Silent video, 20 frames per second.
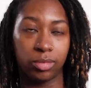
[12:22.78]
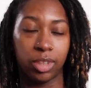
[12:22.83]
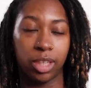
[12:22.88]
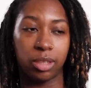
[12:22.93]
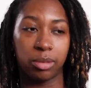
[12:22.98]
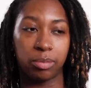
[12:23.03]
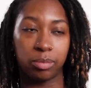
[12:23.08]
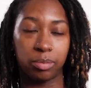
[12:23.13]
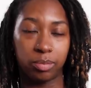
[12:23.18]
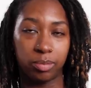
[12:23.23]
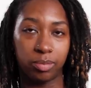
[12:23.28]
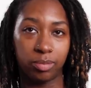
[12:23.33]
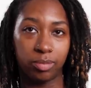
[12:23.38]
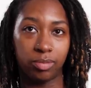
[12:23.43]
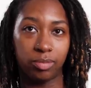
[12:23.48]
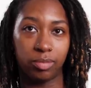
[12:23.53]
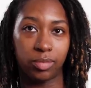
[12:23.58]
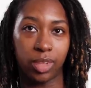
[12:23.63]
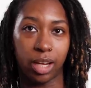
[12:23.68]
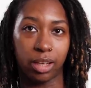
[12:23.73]
Yeah,
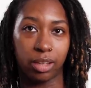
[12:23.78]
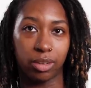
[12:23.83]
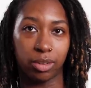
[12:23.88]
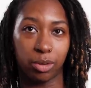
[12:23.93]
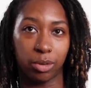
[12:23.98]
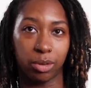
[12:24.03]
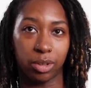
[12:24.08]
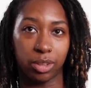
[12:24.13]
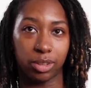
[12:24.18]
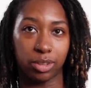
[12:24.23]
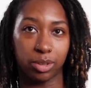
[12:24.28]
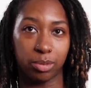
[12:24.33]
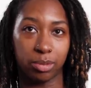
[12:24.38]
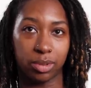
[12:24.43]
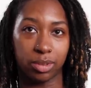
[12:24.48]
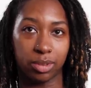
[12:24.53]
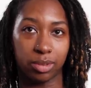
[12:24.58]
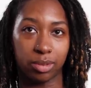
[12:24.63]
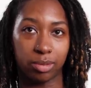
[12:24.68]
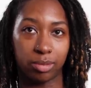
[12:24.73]
I can agree
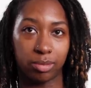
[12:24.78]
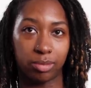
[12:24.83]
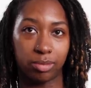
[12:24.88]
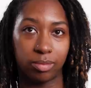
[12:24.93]
100%.